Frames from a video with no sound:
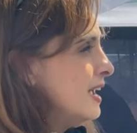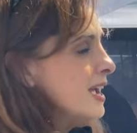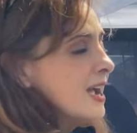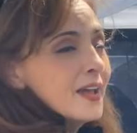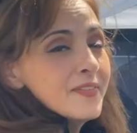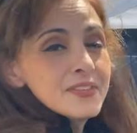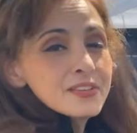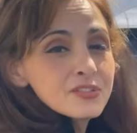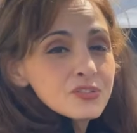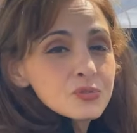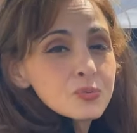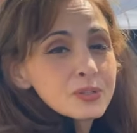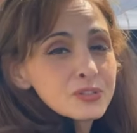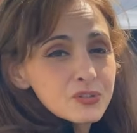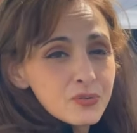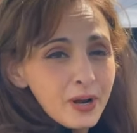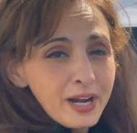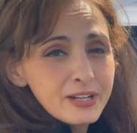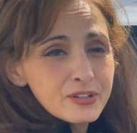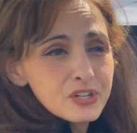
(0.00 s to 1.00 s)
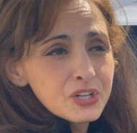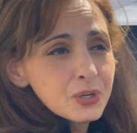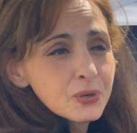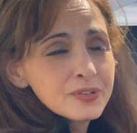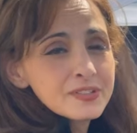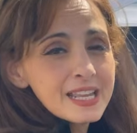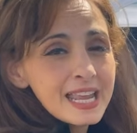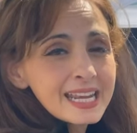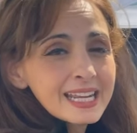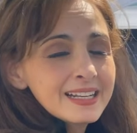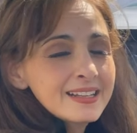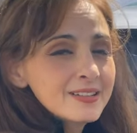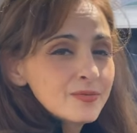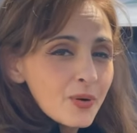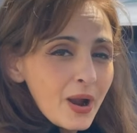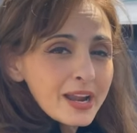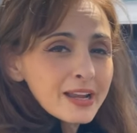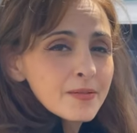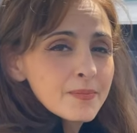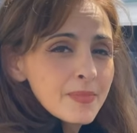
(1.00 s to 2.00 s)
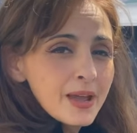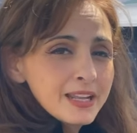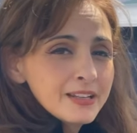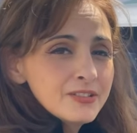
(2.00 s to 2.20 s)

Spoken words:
and this is what's great too, is they can recommend